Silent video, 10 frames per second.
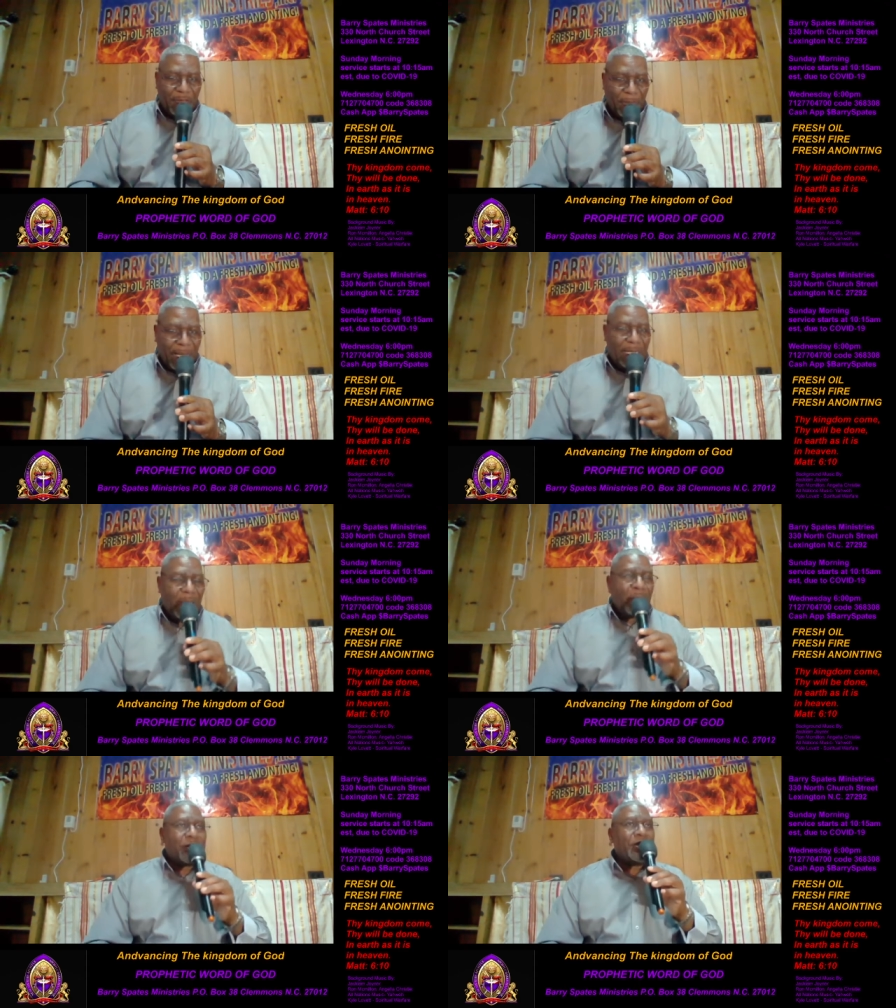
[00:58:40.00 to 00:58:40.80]
in the mighty
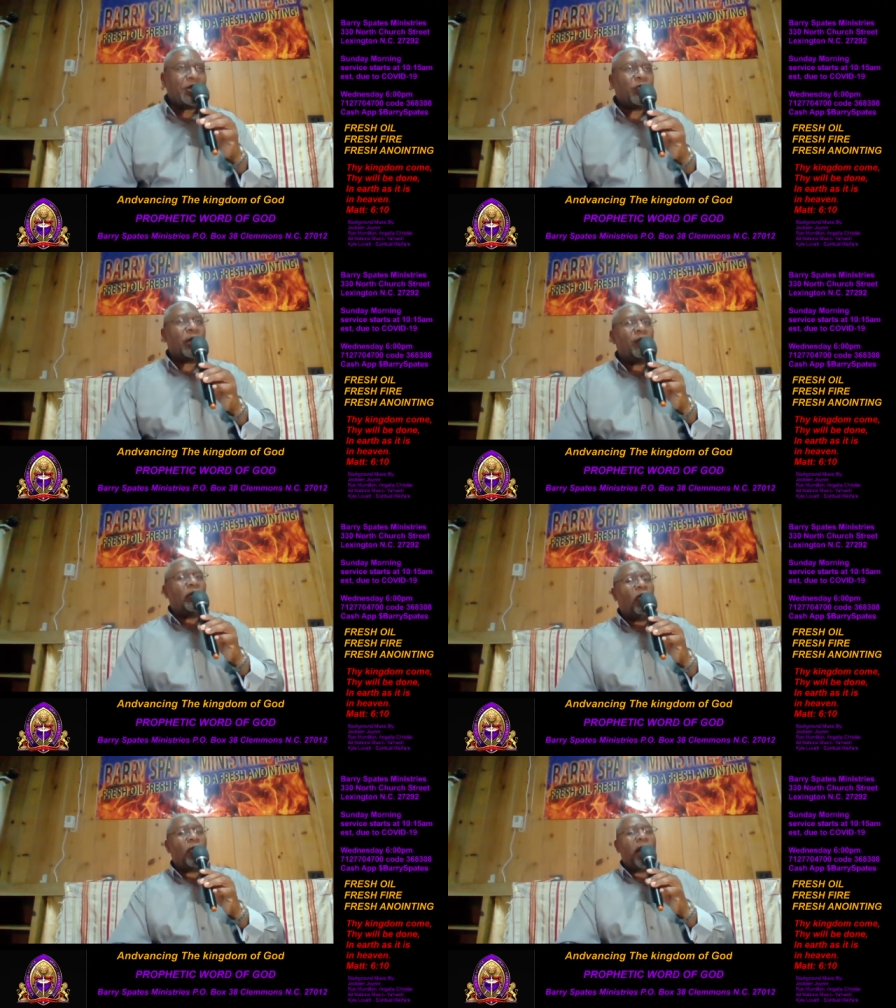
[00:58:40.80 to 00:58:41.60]
name of Jesus, we give you
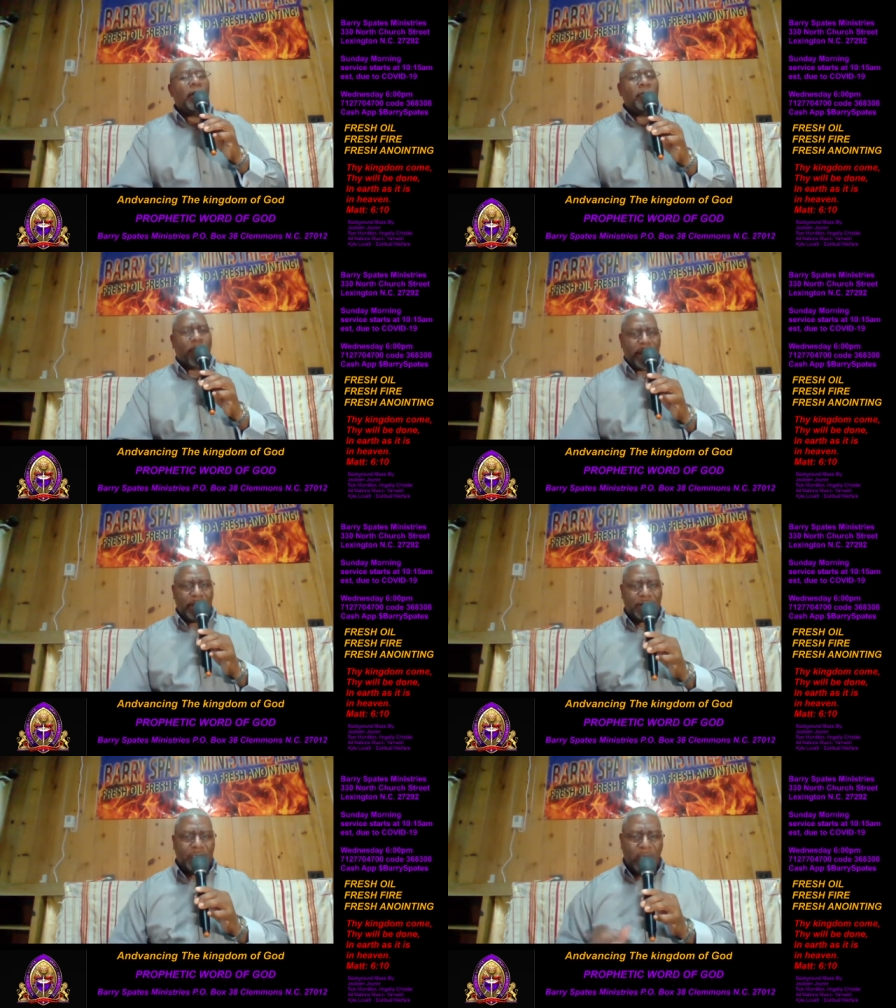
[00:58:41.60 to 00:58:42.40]
glory, honor, and
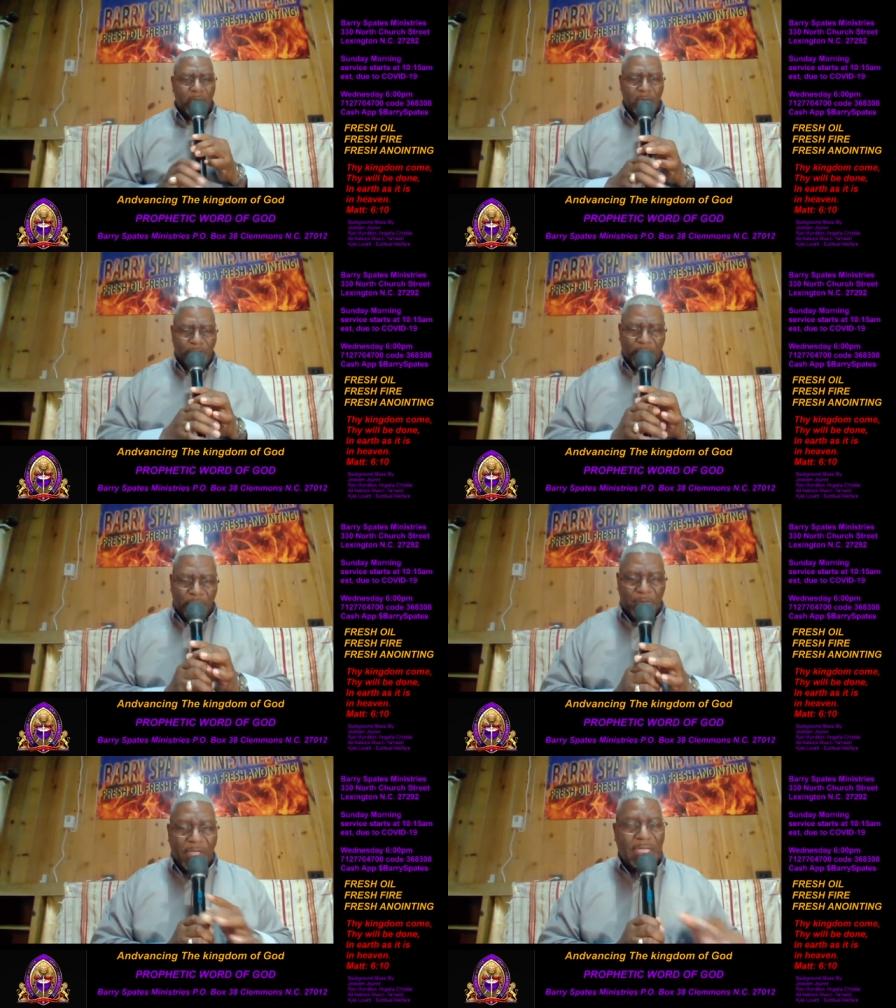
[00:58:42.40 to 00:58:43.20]
praise. Father,
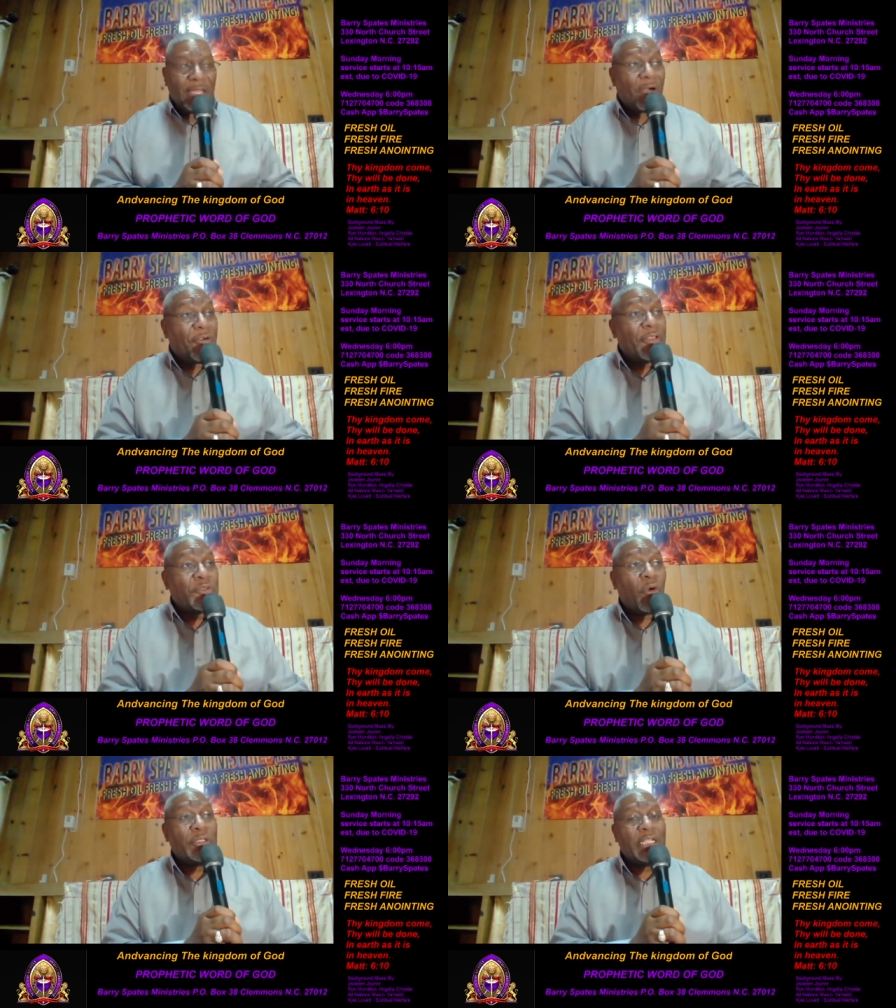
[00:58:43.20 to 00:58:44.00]
we thank you now for this
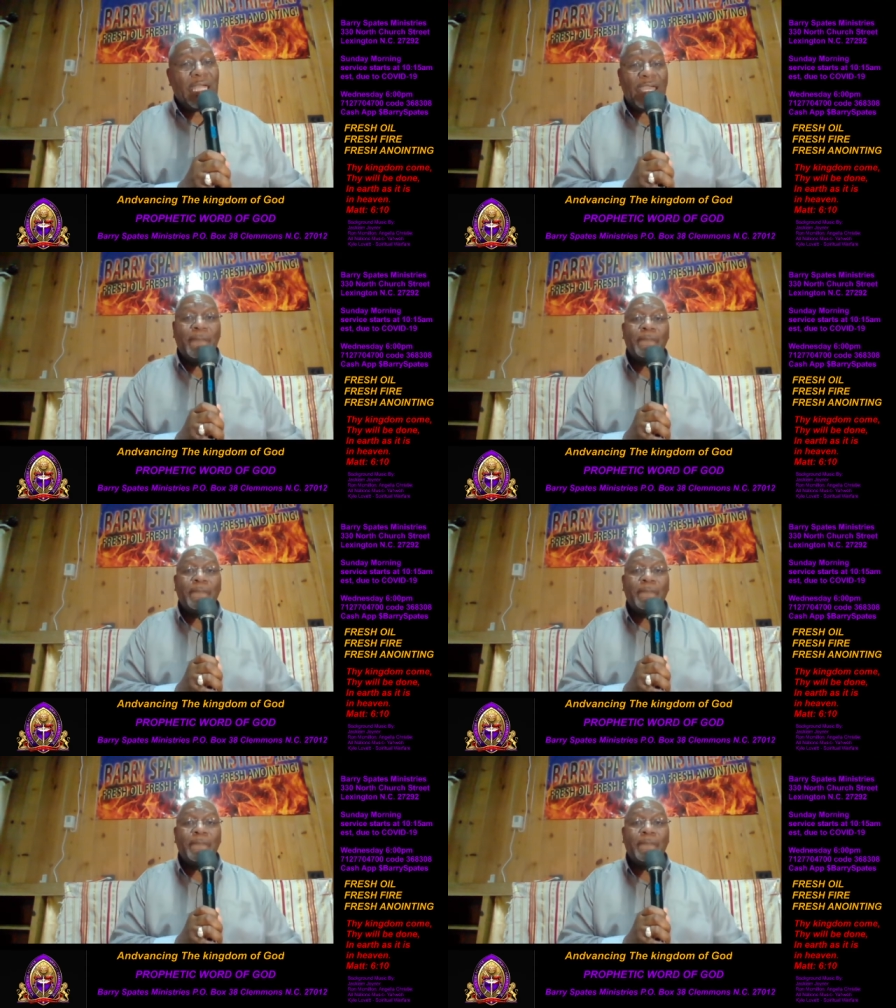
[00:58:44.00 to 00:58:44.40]
word today.